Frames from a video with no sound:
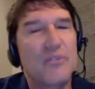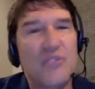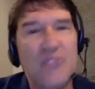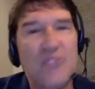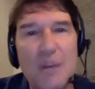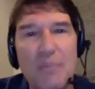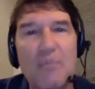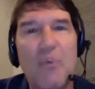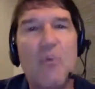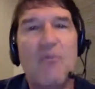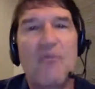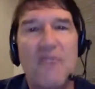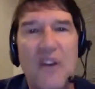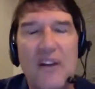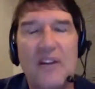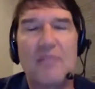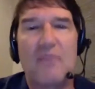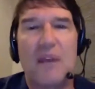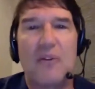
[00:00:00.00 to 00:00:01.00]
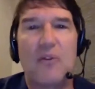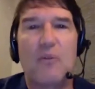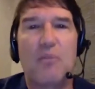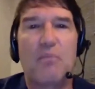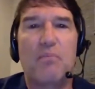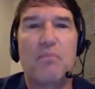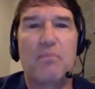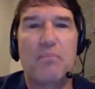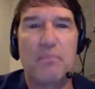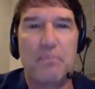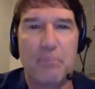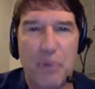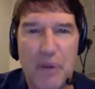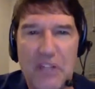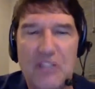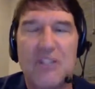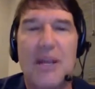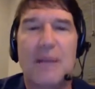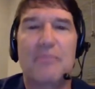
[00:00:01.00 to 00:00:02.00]
there's some simple fundamental
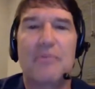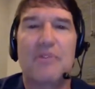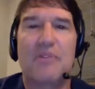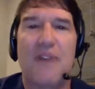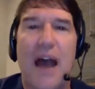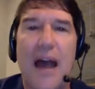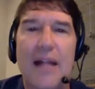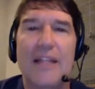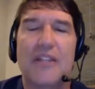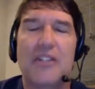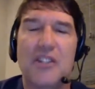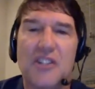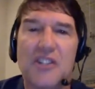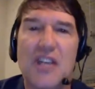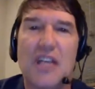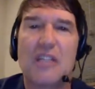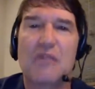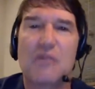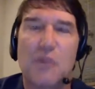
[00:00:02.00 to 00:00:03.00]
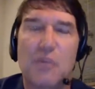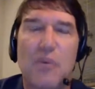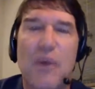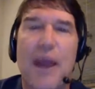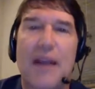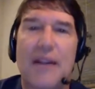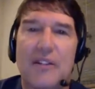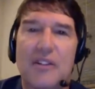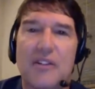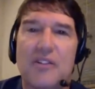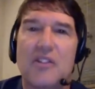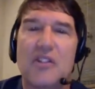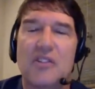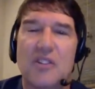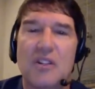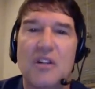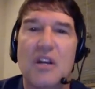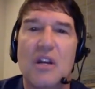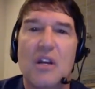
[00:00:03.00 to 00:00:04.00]
precepts of highly successful
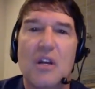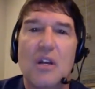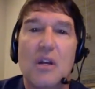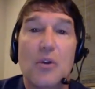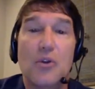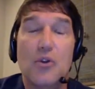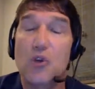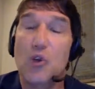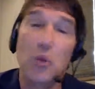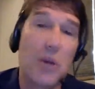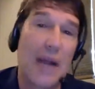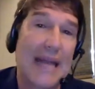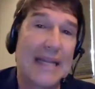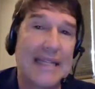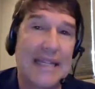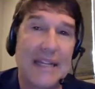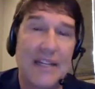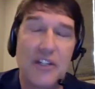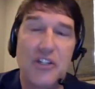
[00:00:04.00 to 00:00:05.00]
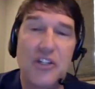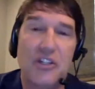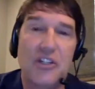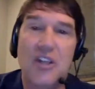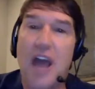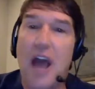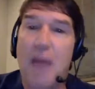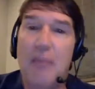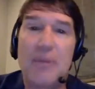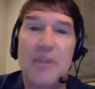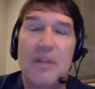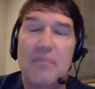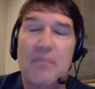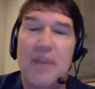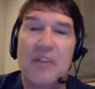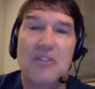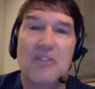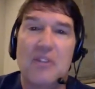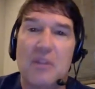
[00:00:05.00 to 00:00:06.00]
practices and do what I did is just
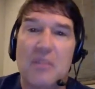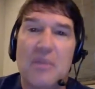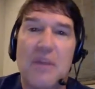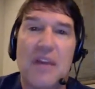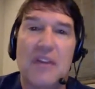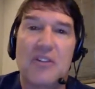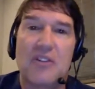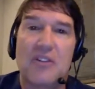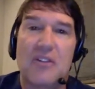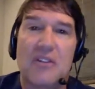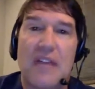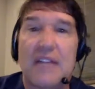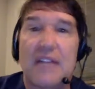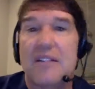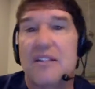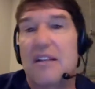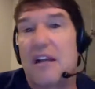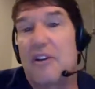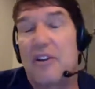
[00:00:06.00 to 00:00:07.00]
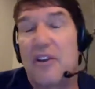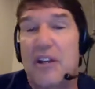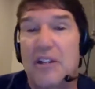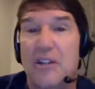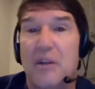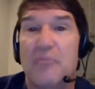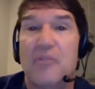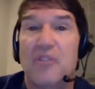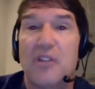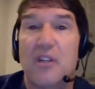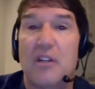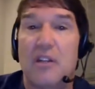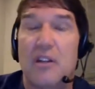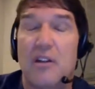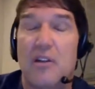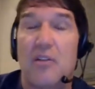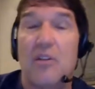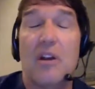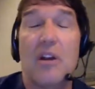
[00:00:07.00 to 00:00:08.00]
copy the best of the best. And that's how you end
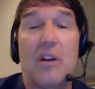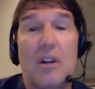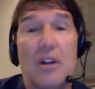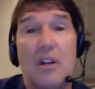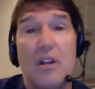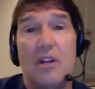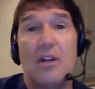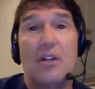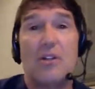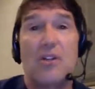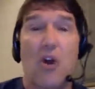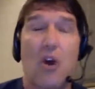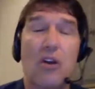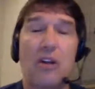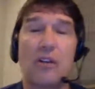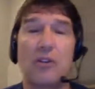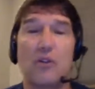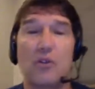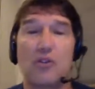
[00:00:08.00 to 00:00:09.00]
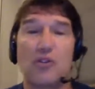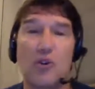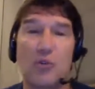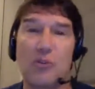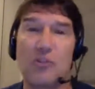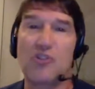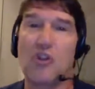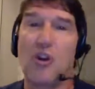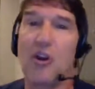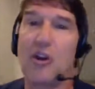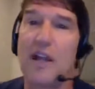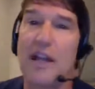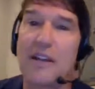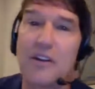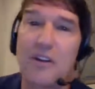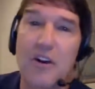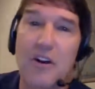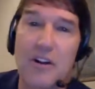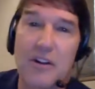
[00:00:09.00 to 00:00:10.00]
up sitting here talking to a
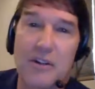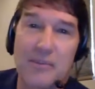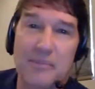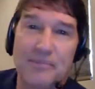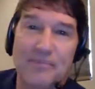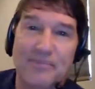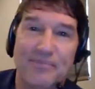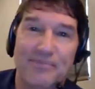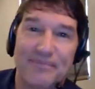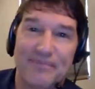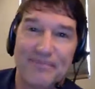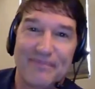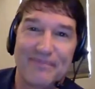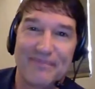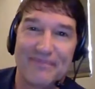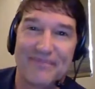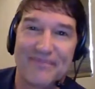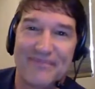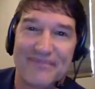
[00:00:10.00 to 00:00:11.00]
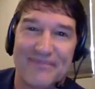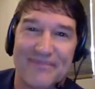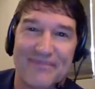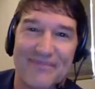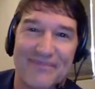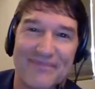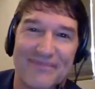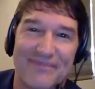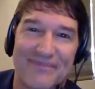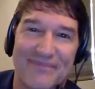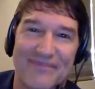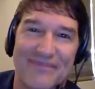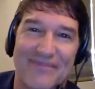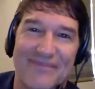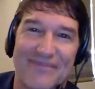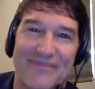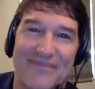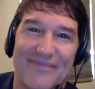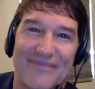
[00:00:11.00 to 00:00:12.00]
superstar like Kirk Oh, stop.
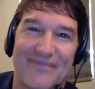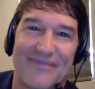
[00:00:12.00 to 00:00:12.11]
Well,